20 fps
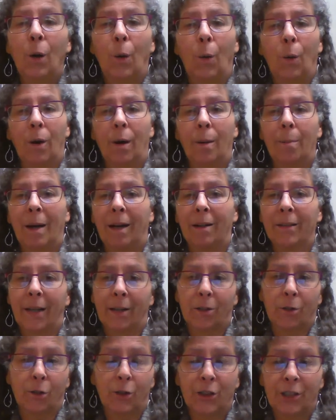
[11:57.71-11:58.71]
or about
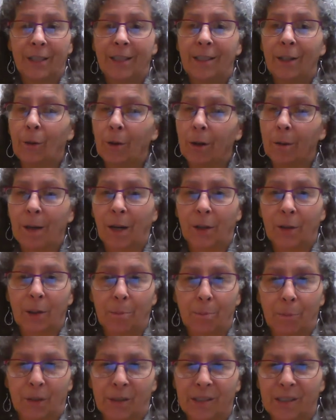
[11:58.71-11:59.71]
letter G or about the
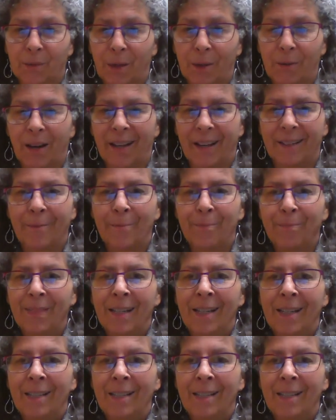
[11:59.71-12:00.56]
books we read.